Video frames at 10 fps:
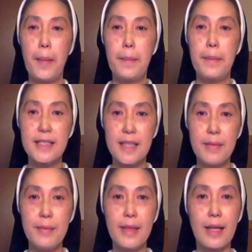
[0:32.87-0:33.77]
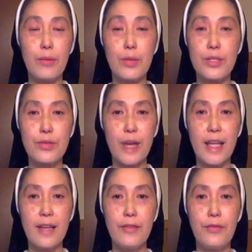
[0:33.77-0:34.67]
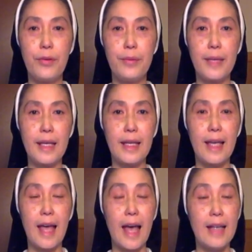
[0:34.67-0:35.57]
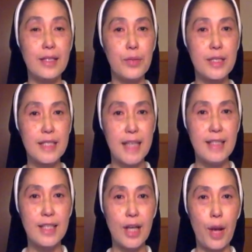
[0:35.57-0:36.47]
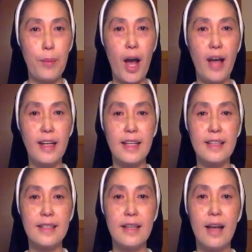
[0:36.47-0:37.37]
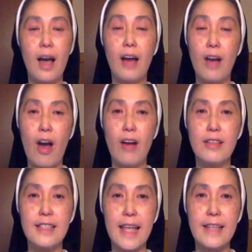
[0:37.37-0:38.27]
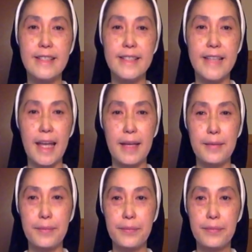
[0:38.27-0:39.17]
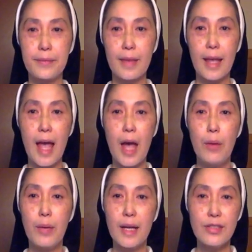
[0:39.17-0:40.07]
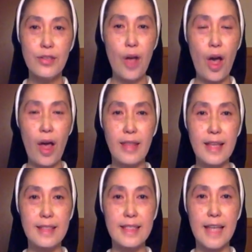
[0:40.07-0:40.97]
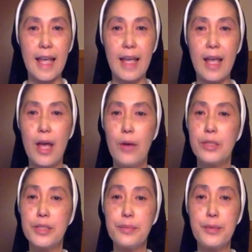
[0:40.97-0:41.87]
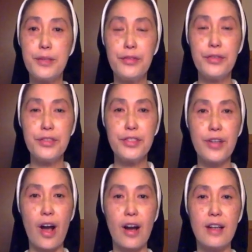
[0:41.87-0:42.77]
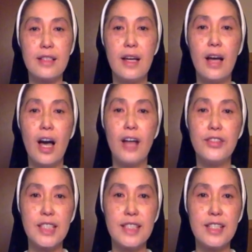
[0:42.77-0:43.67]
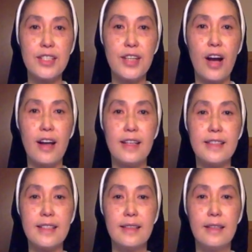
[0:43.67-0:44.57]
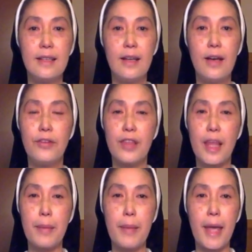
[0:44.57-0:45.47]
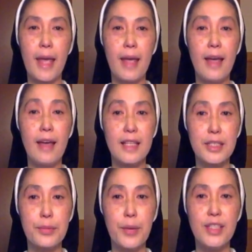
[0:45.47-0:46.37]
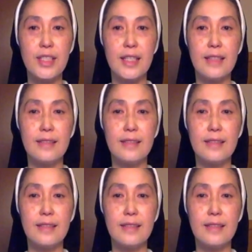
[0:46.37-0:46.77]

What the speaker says: But something was striking for me as I was gazing upon it on All Saints' Day. What I saw on that day was beautiful scars on Jesus' heart, for they bear an expression